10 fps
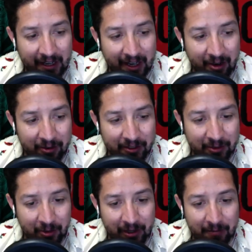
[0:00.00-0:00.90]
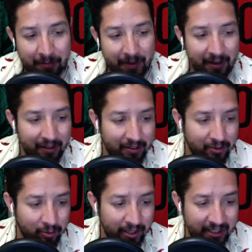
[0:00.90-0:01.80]
Cruz Azul. He in
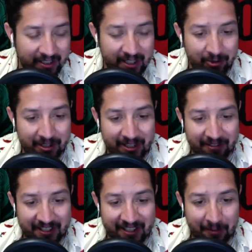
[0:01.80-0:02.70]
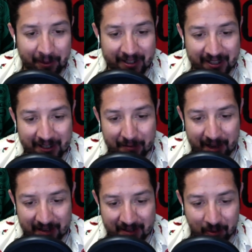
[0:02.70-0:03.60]
2016, 2017, he played 16
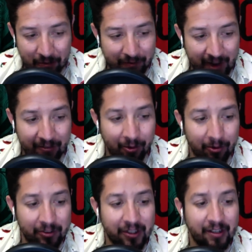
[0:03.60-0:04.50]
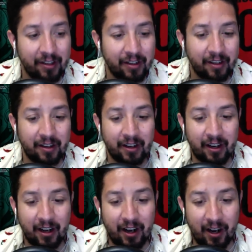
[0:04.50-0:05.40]
matches and scored 5 goals.
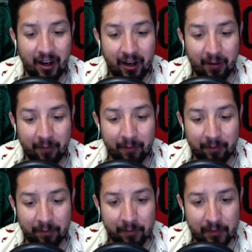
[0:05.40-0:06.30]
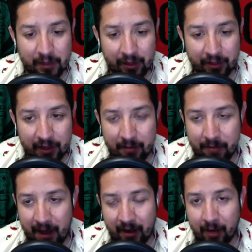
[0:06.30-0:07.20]
I think he
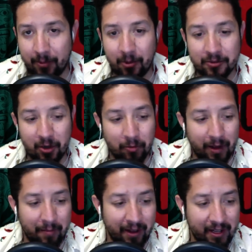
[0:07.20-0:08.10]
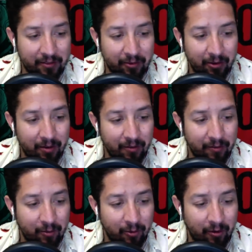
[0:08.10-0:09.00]
had a couple goals in Copa MX
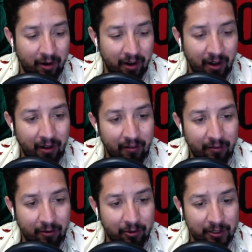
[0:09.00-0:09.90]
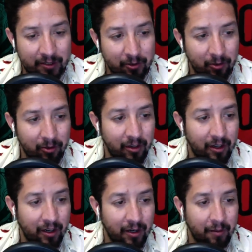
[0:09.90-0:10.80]
for Cruz Azul,
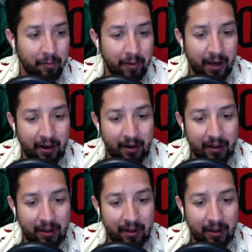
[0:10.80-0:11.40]
but